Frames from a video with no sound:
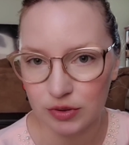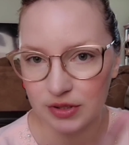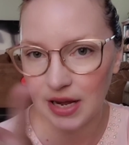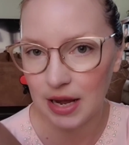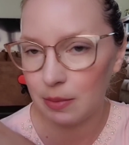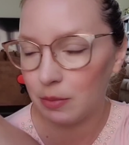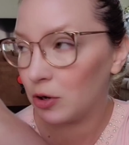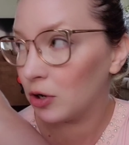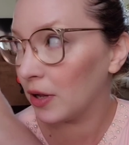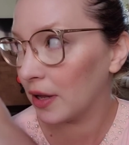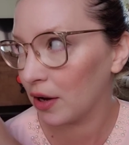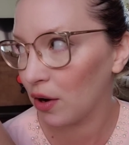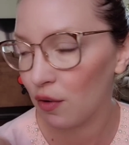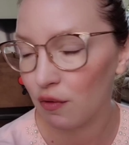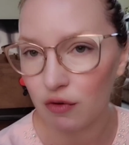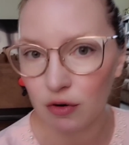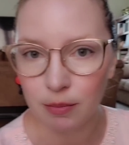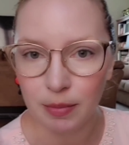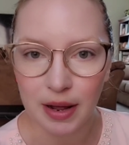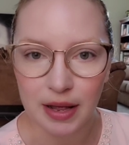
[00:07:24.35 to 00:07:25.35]
table like
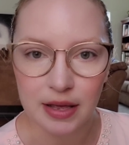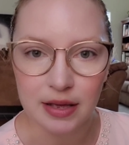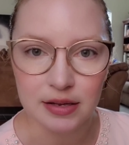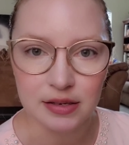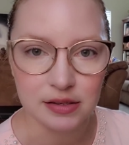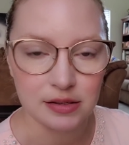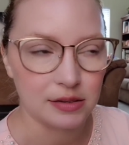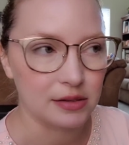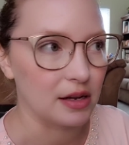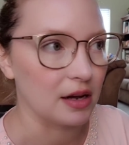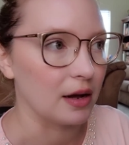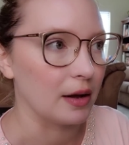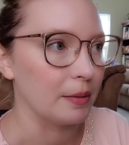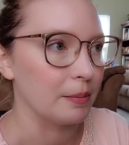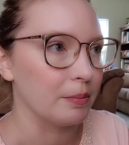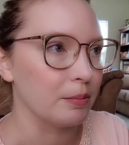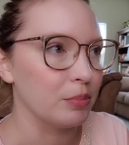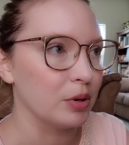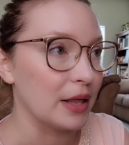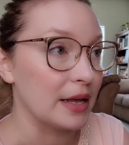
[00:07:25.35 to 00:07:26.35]
over by his
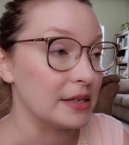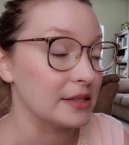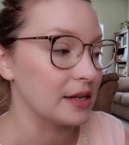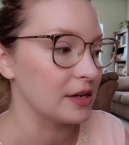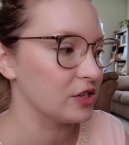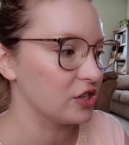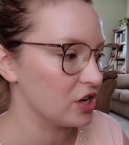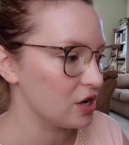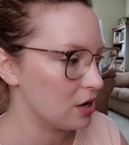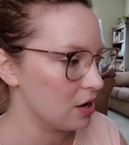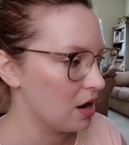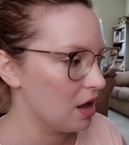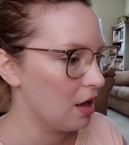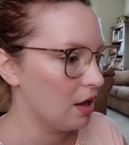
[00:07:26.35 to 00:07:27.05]
um, play center.